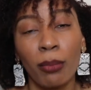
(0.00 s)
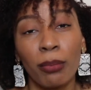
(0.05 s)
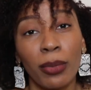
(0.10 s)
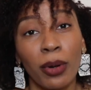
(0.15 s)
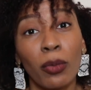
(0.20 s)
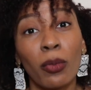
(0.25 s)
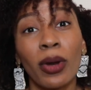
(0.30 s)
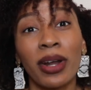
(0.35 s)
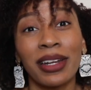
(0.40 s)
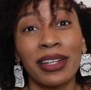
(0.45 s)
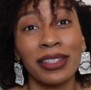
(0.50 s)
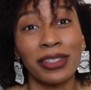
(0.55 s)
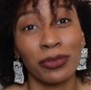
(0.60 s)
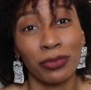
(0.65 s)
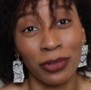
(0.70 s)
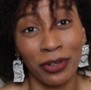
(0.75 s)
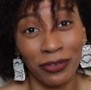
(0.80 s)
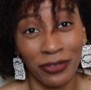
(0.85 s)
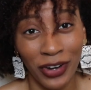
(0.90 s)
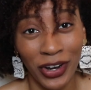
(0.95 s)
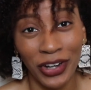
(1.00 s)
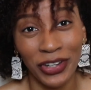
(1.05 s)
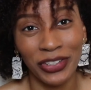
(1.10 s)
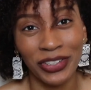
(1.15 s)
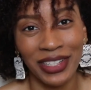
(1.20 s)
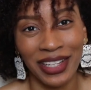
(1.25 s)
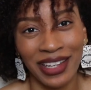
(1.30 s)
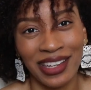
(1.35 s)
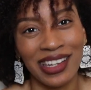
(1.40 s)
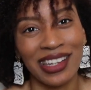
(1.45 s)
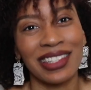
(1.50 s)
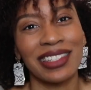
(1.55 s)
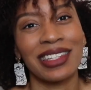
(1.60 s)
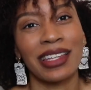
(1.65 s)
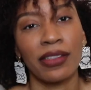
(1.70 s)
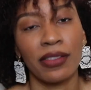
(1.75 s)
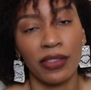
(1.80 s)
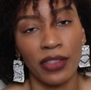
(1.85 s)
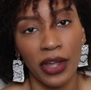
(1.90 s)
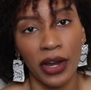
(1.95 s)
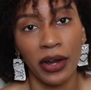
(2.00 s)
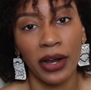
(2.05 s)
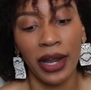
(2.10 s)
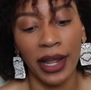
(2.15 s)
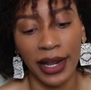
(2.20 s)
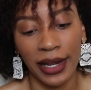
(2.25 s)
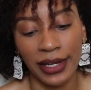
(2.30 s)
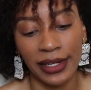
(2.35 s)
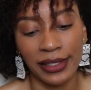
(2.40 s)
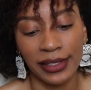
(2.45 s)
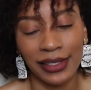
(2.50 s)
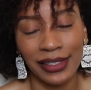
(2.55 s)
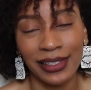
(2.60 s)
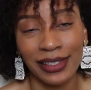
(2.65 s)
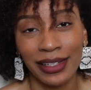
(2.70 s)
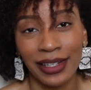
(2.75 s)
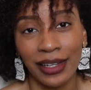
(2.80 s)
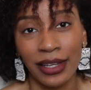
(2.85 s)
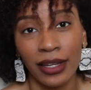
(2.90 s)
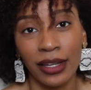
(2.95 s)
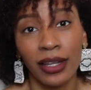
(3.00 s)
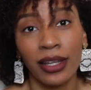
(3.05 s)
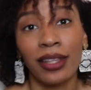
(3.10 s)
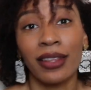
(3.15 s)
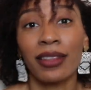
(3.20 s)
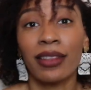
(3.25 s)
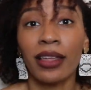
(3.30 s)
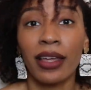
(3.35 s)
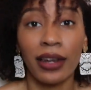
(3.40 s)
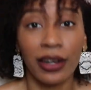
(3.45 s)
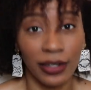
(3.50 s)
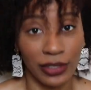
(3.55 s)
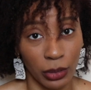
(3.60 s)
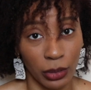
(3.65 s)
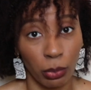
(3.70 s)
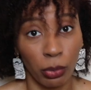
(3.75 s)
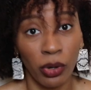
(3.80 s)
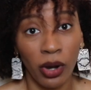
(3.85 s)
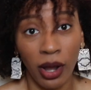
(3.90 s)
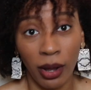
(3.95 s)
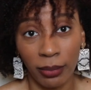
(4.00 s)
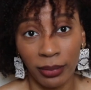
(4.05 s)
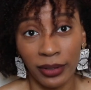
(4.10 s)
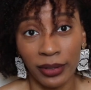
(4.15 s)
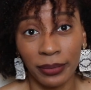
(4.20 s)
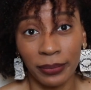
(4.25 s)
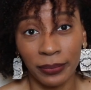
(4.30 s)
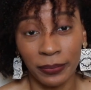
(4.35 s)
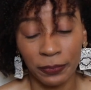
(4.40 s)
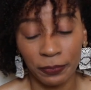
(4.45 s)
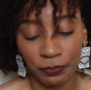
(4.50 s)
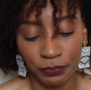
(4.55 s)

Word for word: But when it's reversed and it's in their hands, then a problem.